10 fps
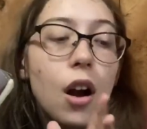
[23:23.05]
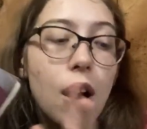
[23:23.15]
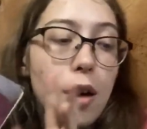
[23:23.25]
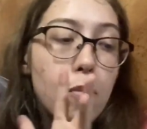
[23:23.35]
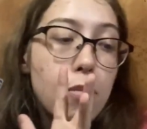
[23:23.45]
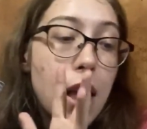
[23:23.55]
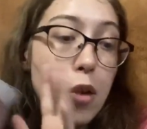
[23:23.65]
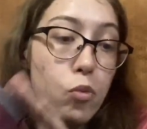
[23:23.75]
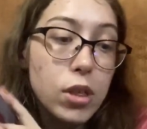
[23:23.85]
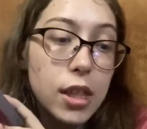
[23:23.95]
And I
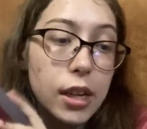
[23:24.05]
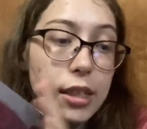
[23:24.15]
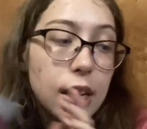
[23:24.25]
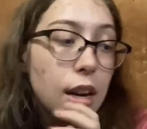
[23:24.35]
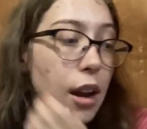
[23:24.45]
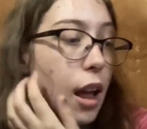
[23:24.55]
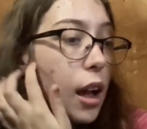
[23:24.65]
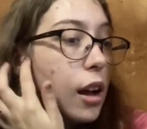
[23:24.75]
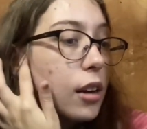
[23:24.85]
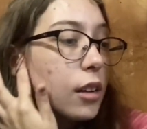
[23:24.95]
really liked it,
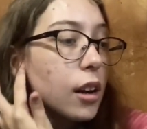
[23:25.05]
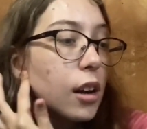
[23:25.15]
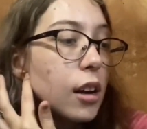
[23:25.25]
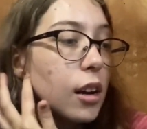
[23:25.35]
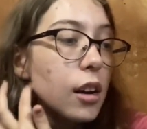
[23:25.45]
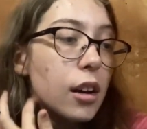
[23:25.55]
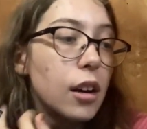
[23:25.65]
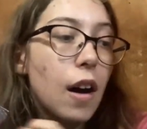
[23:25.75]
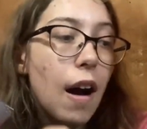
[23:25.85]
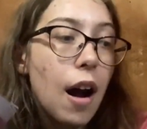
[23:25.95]
and I
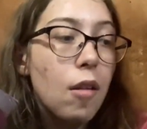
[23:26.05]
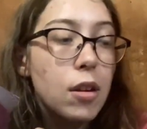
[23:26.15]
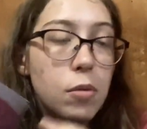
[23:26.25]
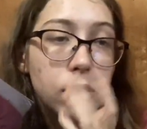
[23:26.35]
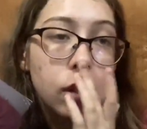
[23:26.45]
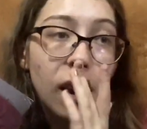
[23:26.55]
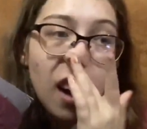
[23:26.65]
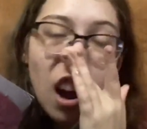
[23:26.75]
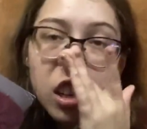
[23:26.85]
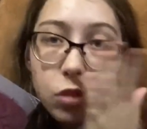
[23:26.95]
was like,
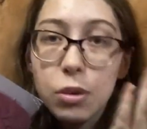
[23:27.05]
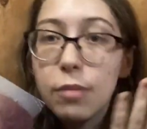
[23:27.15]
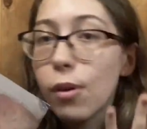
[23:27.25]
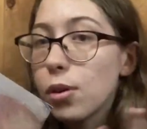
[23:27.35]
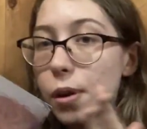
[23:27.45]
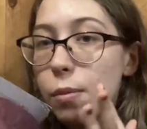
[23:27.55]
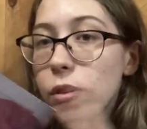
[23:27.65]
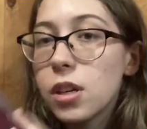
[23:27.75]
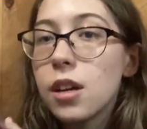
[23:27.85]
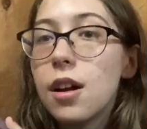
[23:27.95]
I should read more Toni
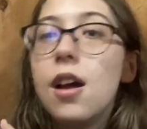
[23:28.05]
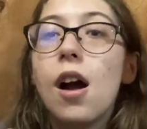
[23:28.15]
Morrison.